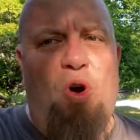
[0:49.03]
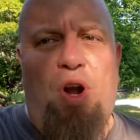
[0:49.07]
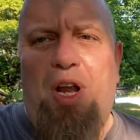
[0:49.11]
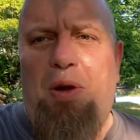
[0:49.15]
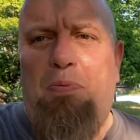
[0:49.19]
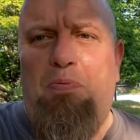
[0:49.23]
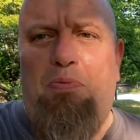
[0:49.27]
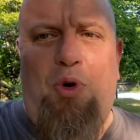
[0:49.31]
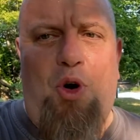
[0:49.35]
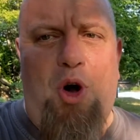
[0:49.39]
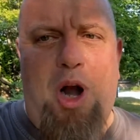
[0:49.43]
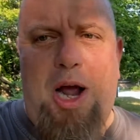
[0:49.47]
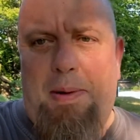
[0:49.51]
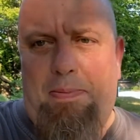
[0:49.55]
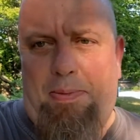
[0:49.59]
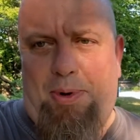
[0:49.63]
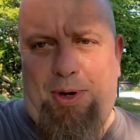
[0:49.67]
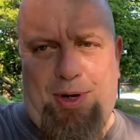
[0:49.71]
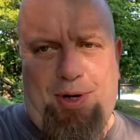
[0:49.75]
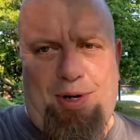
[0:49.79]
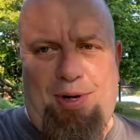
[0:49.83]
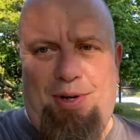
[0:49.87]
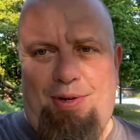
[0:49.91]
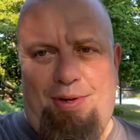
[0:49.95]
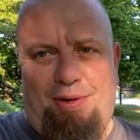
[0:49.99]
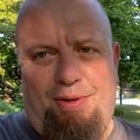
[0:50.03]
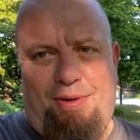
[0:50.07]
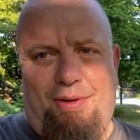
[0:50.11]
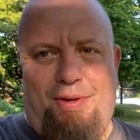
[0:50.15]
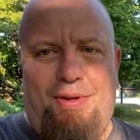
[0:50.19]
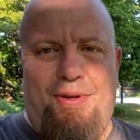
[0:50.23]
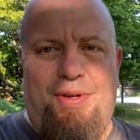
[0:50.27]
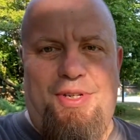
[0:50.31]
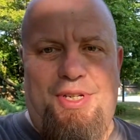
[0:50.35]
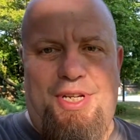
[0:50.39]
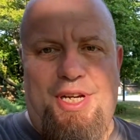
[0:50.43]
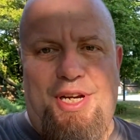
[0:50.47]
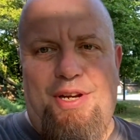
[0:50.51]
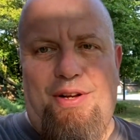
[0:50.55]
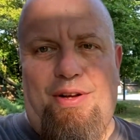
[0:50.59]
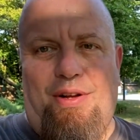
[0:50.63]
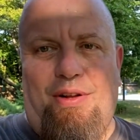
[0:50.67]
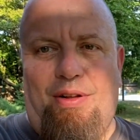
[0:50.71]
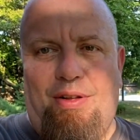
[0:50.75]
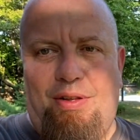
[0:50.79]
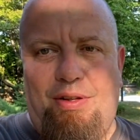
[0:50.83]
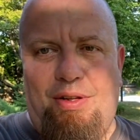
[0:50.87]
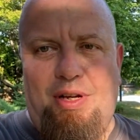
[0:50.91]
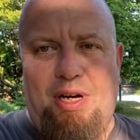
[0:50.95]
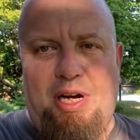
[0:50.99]
prep deal.
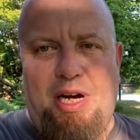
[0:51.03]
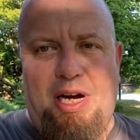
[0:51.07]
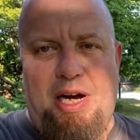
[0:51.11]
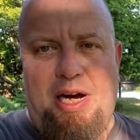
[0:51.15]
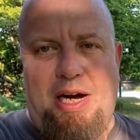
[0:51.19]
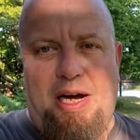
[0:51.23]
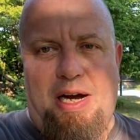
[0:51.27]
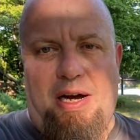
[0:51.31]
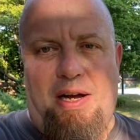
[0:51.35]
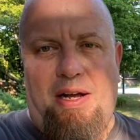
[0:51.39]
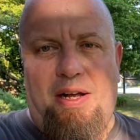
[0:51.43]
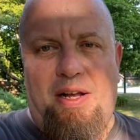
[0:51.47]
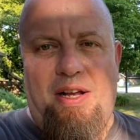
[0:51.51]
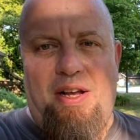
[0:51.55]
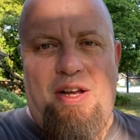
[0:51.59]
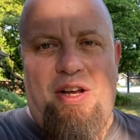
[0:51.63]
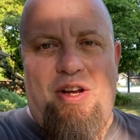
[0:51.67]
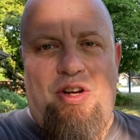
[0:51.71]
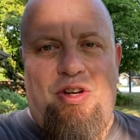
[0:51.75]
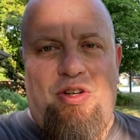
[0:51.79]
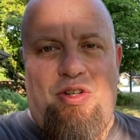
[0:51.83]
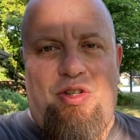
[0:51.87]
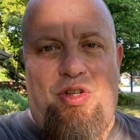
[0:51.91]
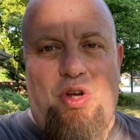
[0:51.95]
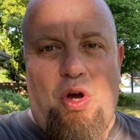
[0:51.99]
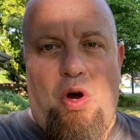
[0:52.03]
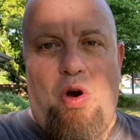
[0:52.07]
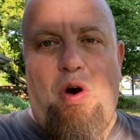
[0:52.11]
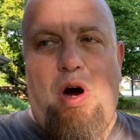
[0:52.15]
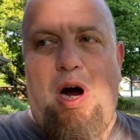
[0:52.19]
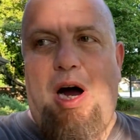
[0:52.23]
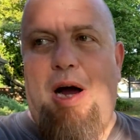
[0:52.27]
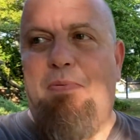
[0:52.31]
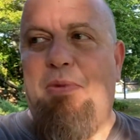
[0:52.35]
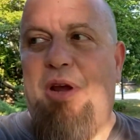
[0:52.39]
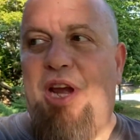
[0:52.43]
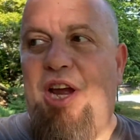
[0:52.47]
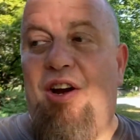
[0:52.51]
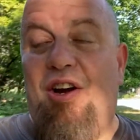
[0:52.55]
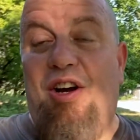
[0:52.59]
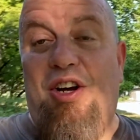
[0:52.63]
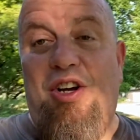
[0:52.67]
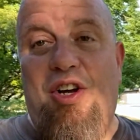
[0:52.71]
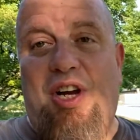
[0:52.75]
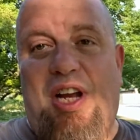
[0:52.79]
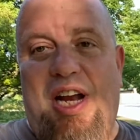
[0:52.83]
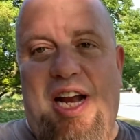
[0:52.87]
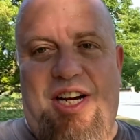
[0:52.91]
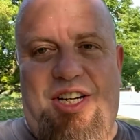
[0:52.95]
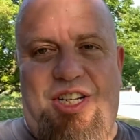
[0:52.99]
So I'm here and you
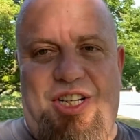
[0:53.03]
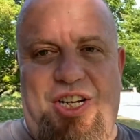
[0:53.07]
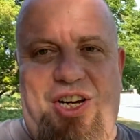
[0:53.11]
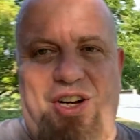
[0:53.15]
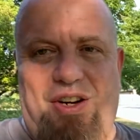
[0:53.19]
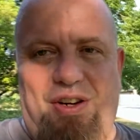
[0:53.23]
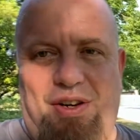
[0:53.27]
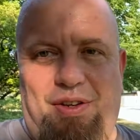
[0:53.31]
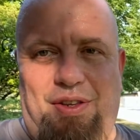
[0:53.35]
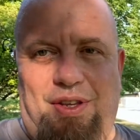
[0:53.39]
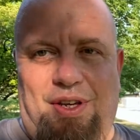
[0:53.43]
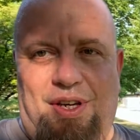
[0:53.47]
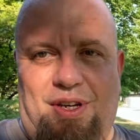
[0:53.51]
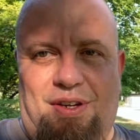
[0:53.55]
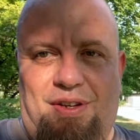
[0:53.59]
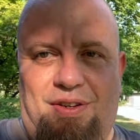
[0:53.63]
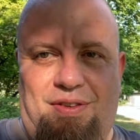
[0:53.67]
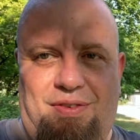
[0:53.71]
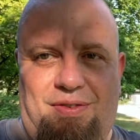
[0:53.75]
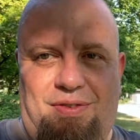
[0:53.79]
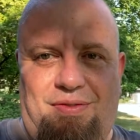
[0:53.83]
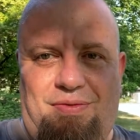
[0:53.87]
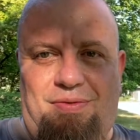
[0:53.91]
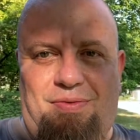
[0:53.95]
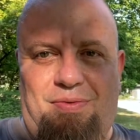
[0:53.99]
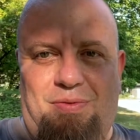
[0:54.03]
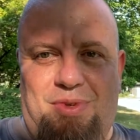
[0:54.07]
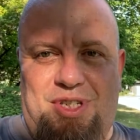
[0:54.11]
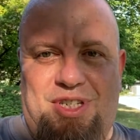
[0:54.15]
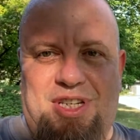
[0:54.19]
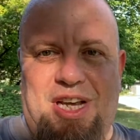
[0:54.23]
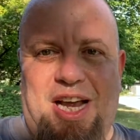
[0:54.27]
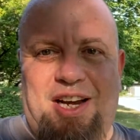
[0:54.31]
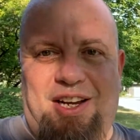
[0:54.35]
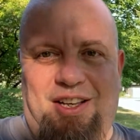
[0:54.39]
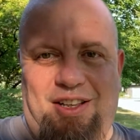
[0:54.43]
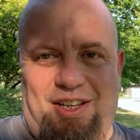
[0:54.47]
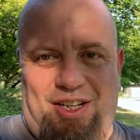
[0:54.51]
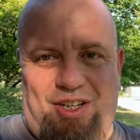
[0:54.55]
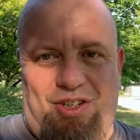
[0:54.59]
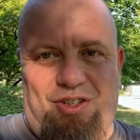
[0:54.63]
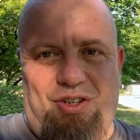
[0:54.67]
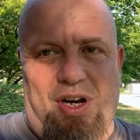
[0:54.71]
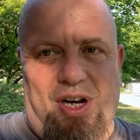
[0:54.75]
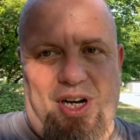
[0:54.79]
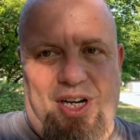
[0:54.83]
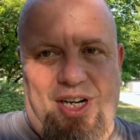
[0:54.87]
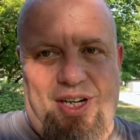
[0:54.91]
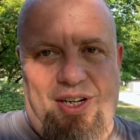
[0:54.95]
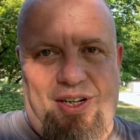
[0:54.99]
can actually hear the recycling
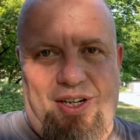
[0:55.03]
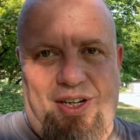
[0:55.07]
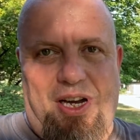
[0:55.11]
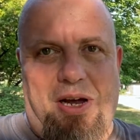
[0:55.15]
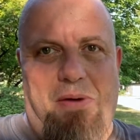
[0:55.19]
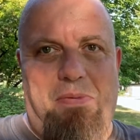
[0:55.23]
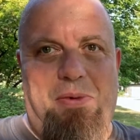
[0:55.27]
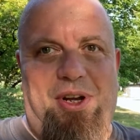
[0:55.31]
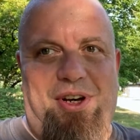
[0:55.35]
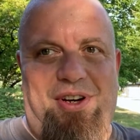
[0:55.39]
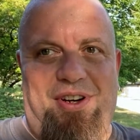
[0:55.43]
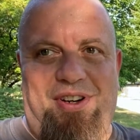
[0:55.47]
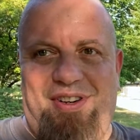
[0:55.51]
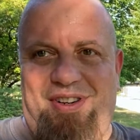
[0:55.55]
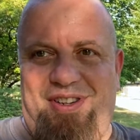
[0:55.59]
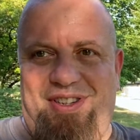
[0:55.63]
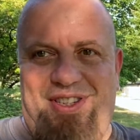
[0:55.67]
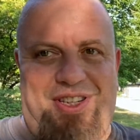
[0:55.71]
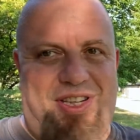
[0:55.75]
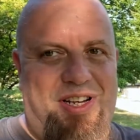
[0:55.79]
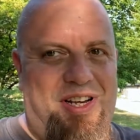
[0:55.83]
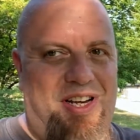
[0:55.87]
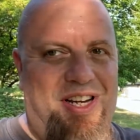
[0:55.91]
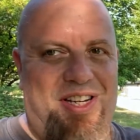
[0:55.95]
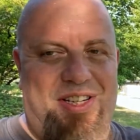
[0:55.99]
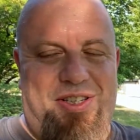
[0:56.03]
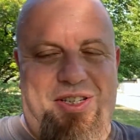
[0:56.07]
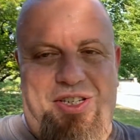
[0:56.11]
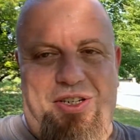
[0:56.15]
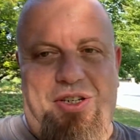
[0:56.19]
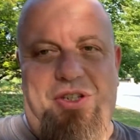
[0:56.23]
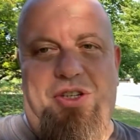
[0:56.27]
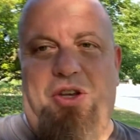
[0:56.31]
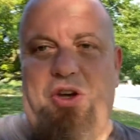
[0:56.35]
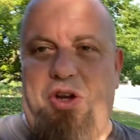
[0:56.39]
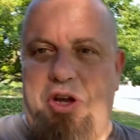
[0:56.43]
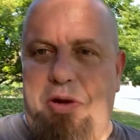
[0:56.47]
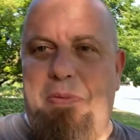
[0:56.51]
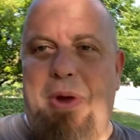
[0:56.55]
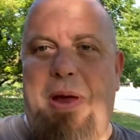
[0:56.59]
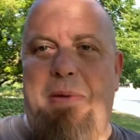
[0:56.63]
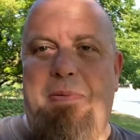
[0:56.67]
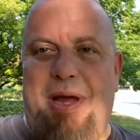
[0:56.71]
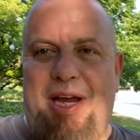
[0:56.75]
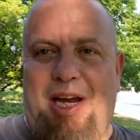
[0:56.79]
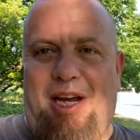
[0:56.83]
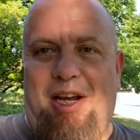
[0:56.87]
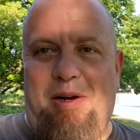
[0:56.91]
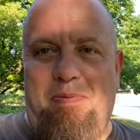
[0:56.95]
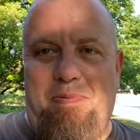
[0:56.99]
truck coming, so he may
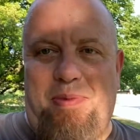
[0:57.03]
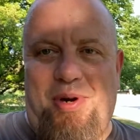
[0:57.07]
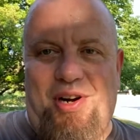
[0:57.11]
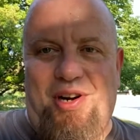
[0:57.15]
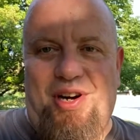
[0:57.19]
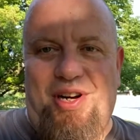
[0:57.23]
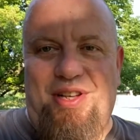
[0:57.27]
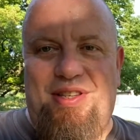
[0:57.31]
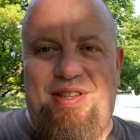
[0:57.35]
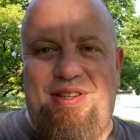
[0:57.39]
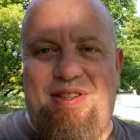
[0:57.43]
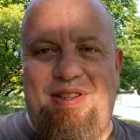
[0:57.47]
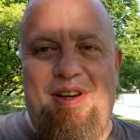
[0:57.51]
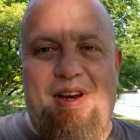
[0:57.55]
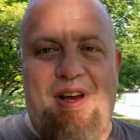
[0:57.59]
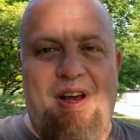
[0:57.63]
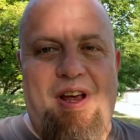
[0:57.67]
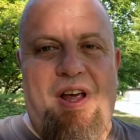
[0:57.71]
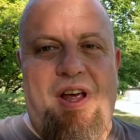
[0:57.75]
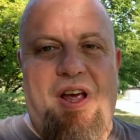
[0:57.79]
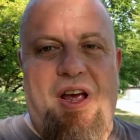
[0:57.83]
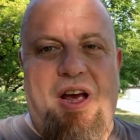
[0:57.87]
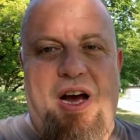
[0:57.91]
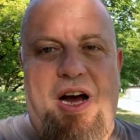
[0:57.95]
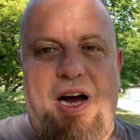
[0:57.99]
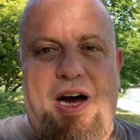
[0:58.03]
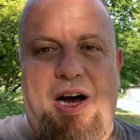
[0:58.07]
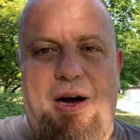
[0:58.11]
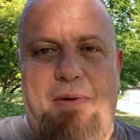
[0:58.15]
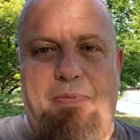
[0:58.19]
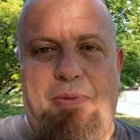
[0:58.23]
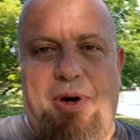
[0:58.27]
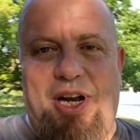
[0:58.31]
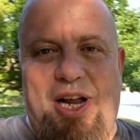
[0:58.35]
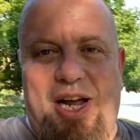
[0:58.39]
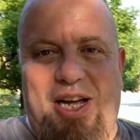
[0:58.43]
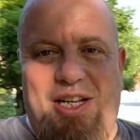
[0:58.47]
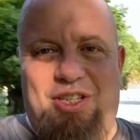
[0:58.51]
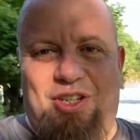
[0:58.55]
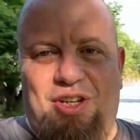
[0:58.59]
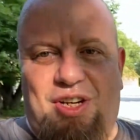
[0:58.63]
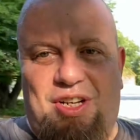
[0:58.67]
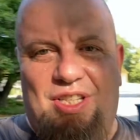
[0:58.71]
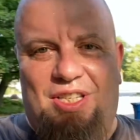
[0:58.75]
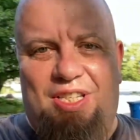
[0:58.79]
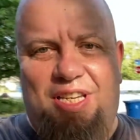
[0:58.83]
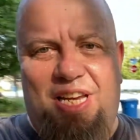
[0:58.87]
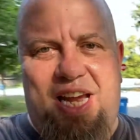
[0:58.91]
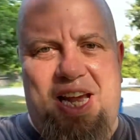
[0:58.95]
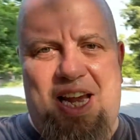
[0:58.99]
make an appearance, but as you can
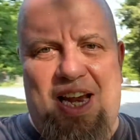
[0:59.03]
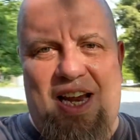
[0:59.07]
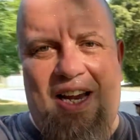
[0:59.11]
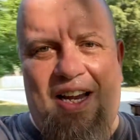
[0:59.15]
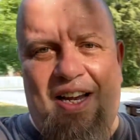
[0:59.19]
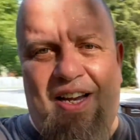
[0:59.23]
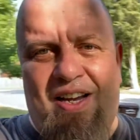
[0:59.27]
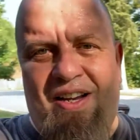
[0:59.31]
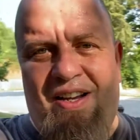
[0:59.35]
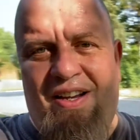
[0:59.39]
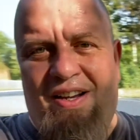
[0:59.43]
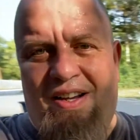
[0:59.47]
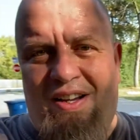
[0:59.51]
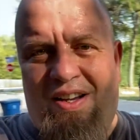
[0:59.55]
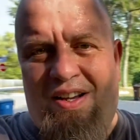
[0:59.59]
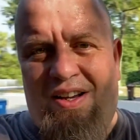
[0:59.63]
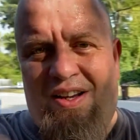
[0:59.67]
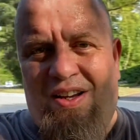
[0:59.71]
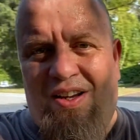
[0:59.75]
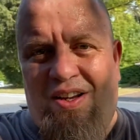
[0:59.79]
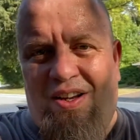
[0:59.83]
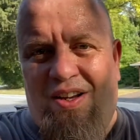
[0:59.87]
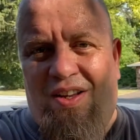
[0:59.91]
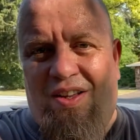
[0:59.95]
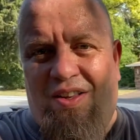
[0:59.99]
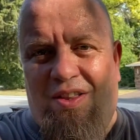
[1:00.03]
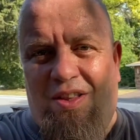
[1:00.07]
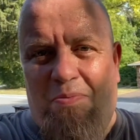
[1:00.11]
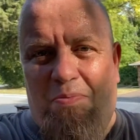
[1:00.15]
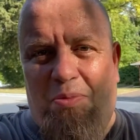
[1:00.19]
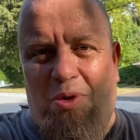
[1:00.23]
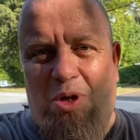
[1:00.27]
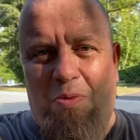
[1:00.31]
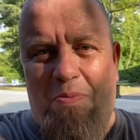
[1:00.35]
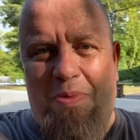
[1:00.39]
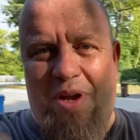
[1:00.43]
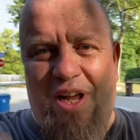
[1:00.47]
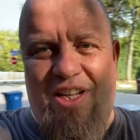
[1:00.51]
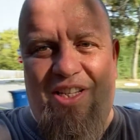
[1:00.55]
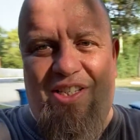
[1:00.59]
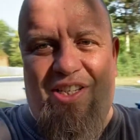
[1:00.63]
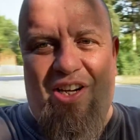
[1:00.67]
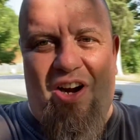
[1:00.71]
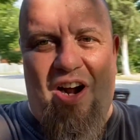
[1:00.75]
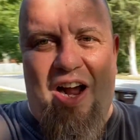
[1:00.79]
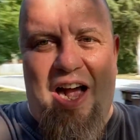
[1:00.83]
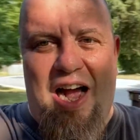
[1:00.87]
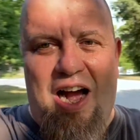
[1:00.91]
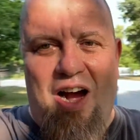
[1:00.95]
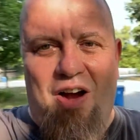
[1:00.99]
see, the blue bins are
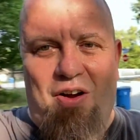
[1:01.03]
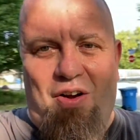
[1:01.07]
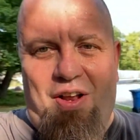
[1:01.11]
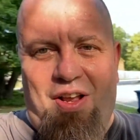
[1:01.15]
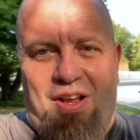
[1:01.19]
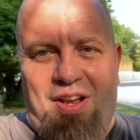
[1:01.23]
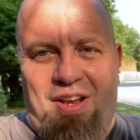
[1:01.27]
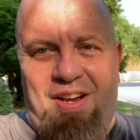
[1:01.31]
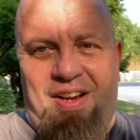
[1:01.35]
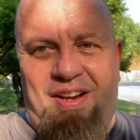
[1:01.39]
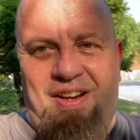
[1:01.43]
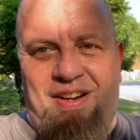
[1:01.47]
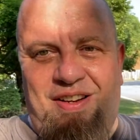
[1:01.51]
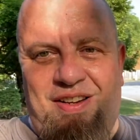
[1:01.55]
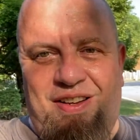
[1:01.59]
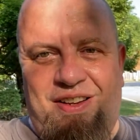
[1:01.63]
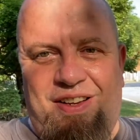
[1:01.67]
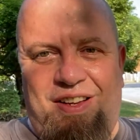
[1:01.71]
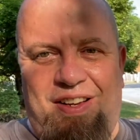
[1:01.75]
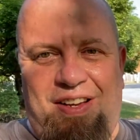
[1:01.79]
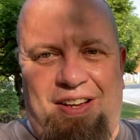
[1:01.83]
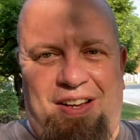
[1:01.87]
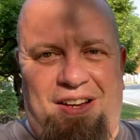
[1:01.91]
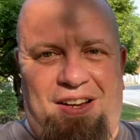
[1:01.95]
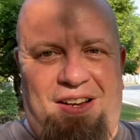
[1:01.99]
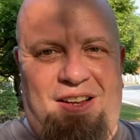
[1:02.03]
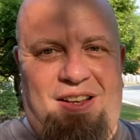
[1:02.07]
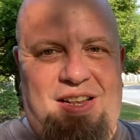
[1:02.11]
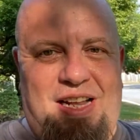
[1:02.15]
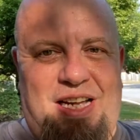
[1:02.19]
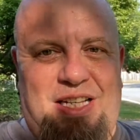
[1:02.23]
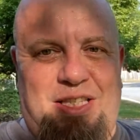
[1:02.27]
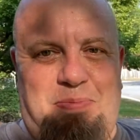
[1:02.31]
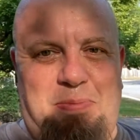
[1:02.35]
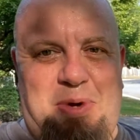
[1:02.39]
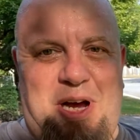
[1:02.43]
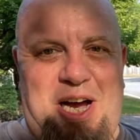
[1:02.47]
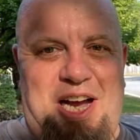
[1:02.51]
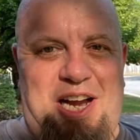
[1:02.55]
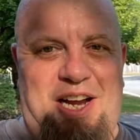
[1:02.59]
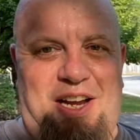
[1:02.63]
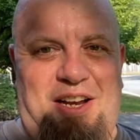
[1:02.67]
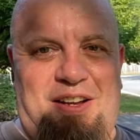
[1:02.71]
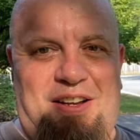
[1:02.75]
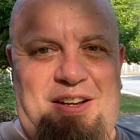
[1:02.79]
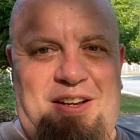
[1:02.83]
out. That's mine.